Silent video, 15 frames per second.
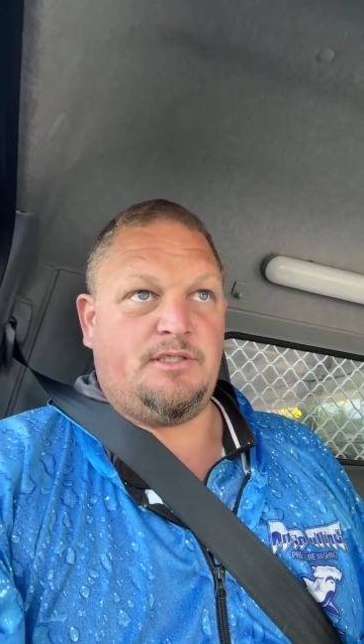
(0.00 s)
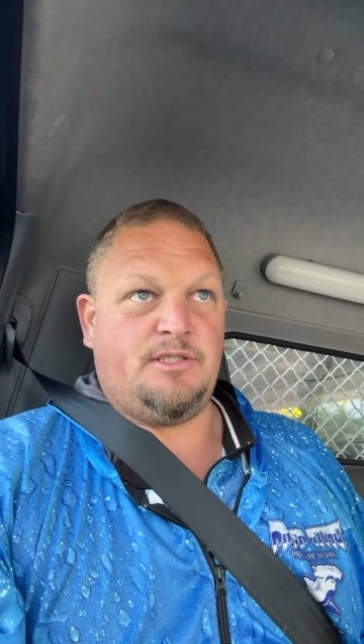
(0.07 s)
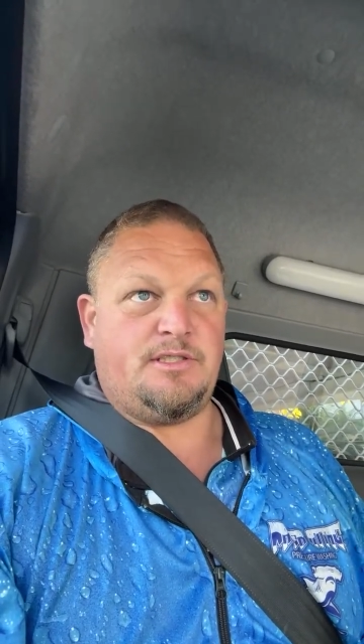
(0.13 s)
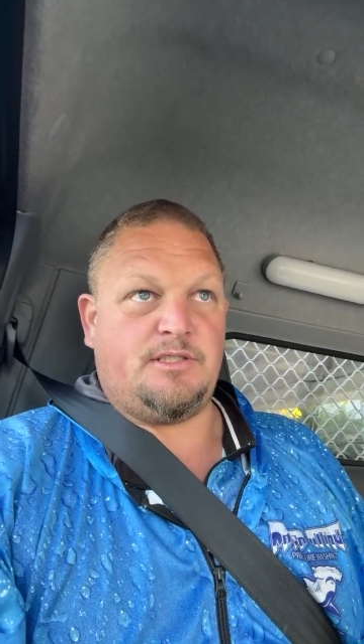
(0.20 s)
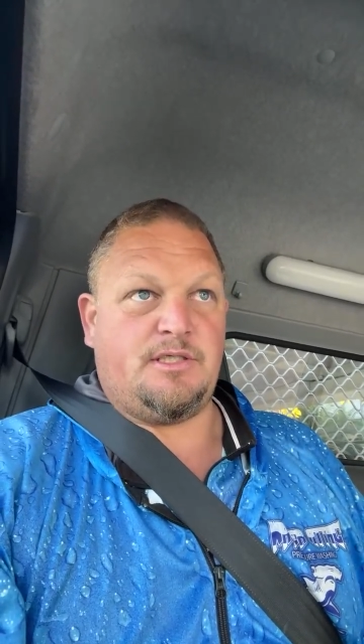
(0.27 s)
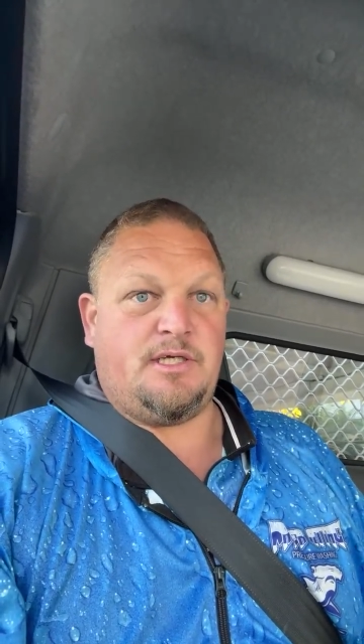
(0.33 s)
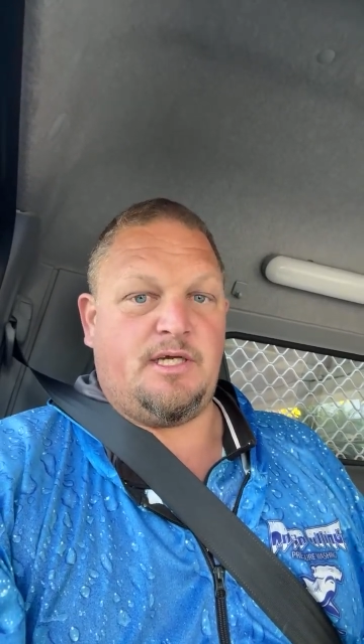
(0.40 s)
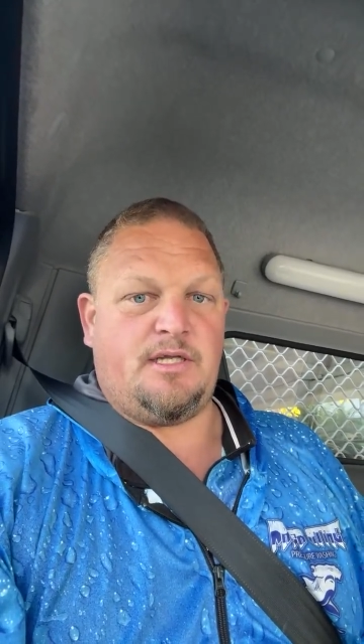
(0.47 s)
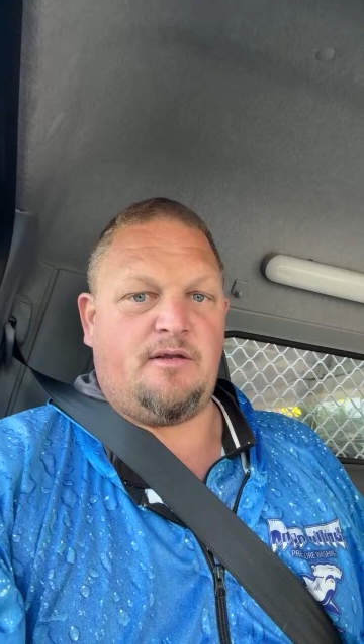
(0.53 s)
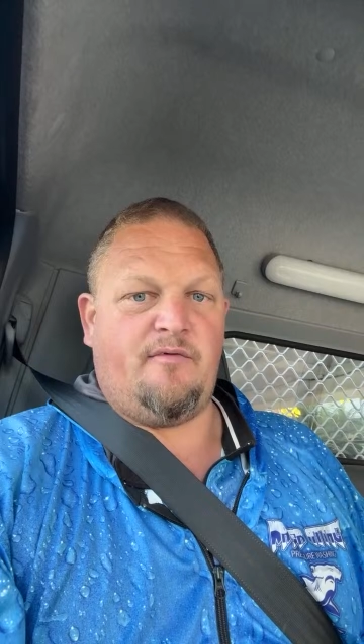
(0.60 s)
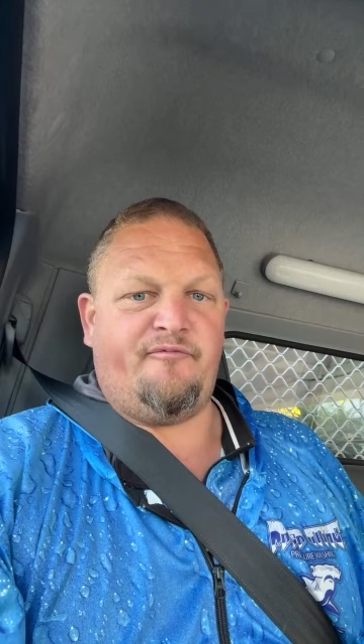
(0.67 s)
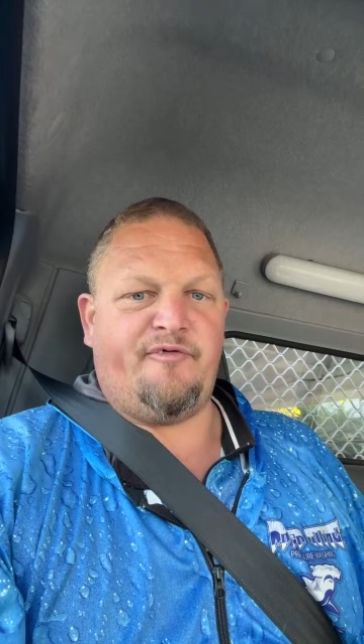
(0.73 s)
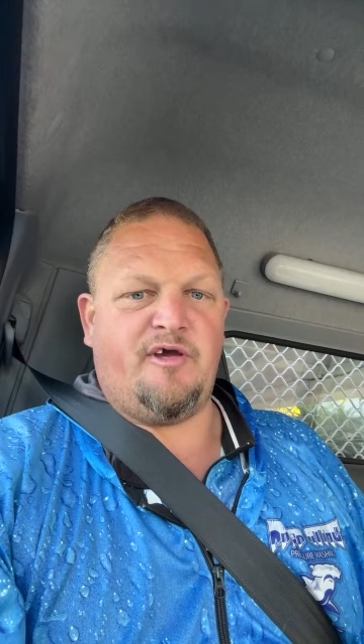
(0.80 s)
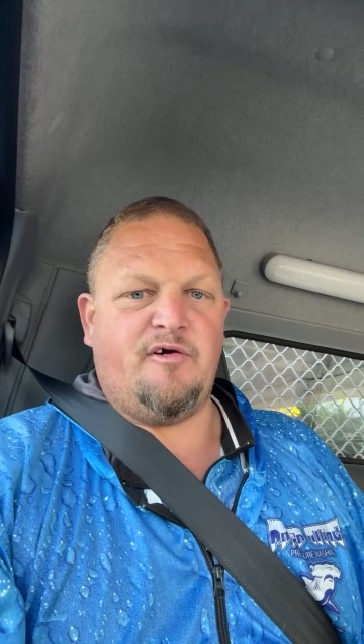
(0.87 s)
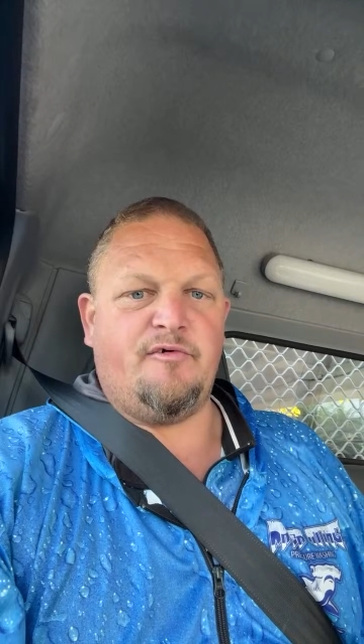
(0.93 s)
just to get the
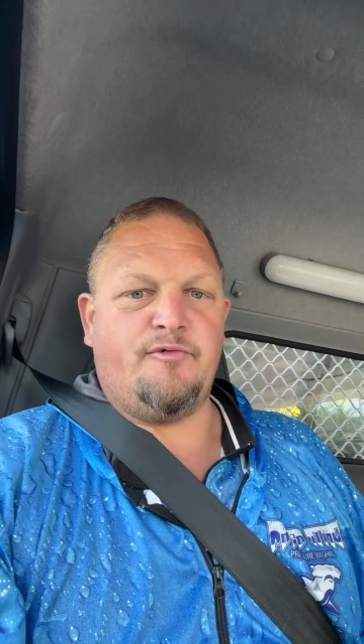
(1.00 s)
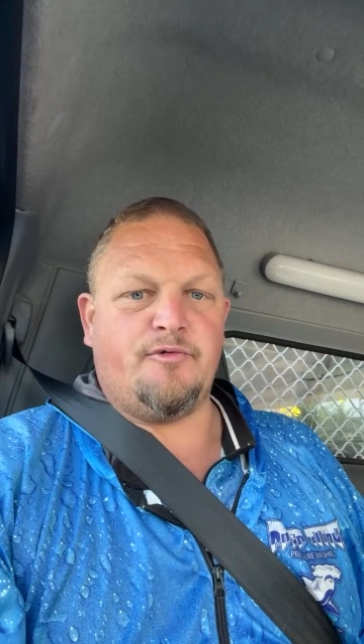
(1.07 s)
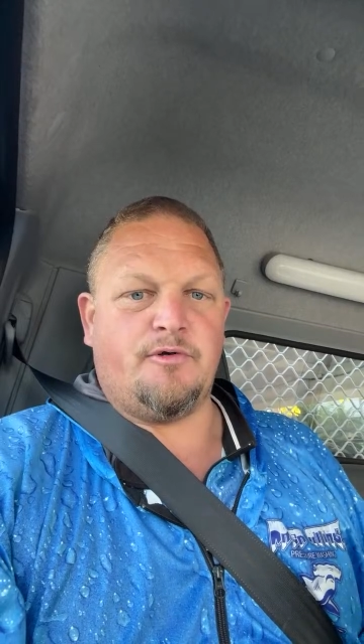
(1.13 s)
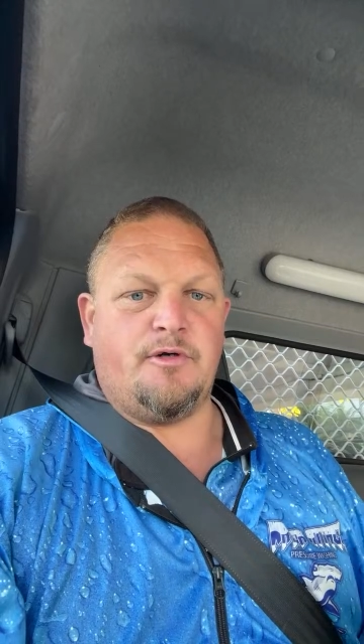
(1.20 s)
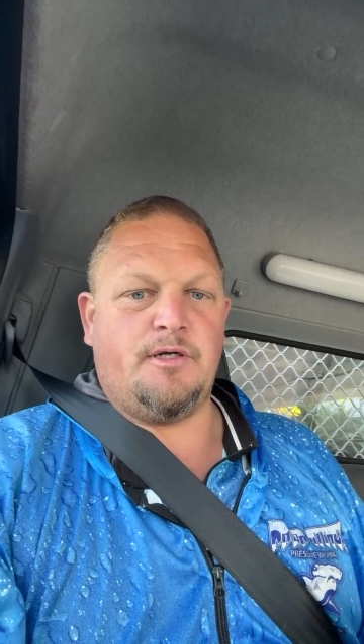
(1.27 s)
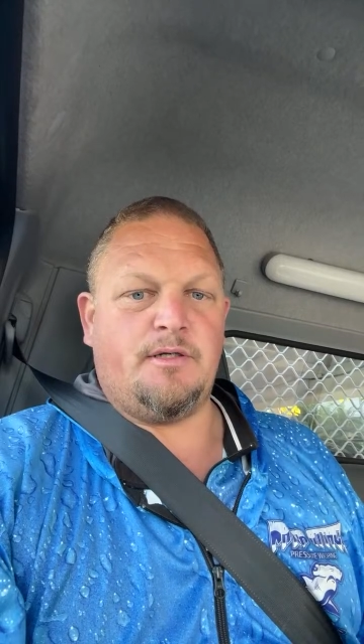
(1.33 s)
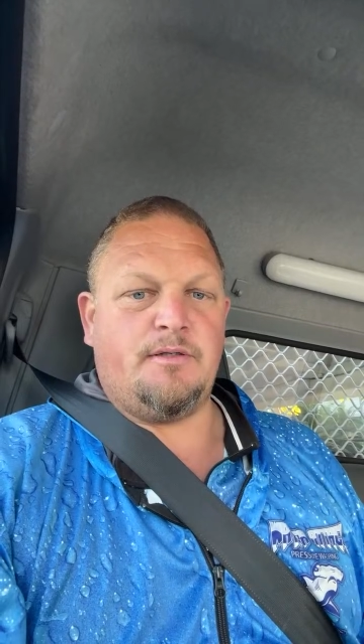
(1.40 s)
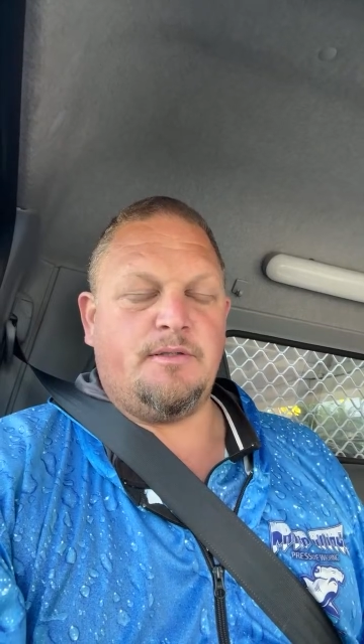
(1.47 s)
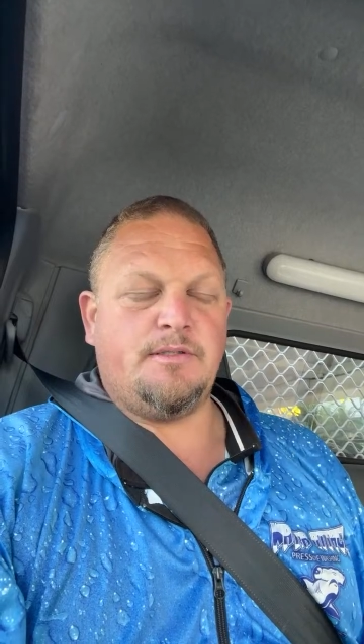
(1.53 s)
feel for it.